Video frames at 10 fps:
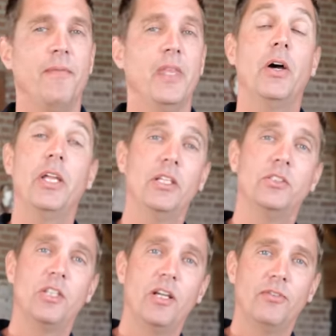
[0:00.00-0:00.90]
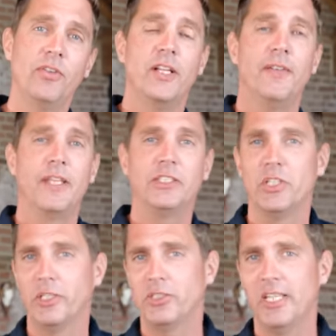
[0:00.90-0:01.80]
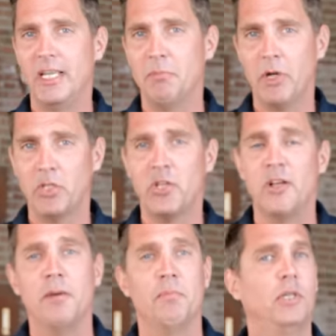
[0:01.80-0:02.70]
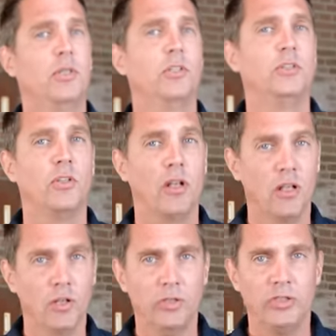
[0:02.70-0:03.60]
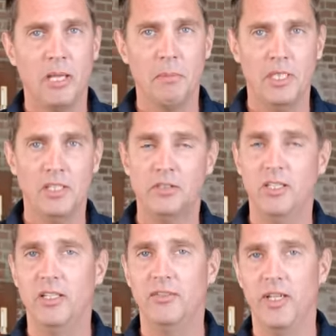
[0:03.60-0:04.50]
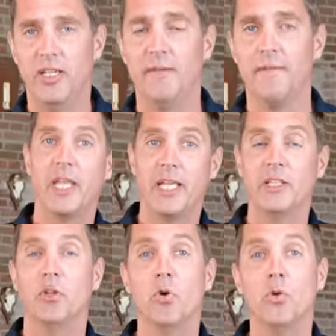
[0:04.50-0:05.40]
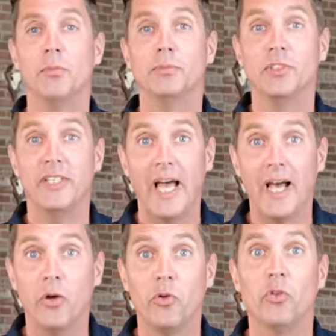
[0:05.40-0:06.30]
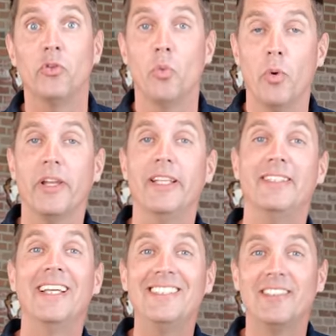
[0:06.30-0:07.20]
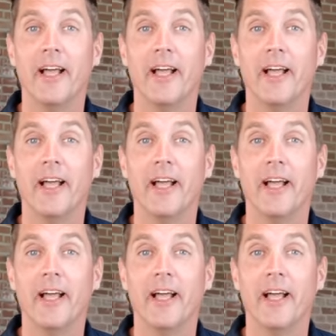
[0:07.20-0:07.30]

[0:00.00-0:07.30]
Now in itself, that's not saying much, because looks can be deceiving and it all comes down to what it tastes